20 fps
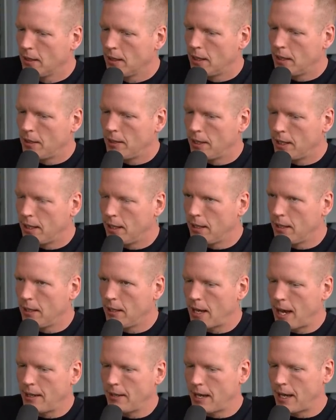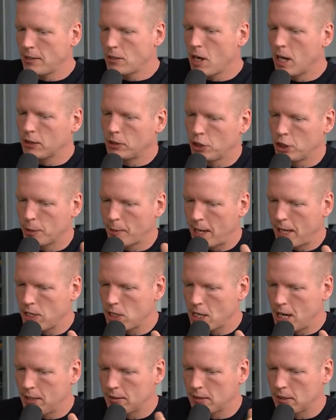You know, I, I talked to Jermaine
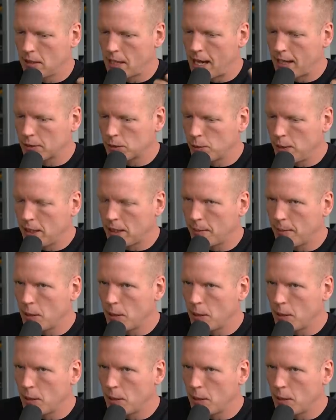Johnson last week.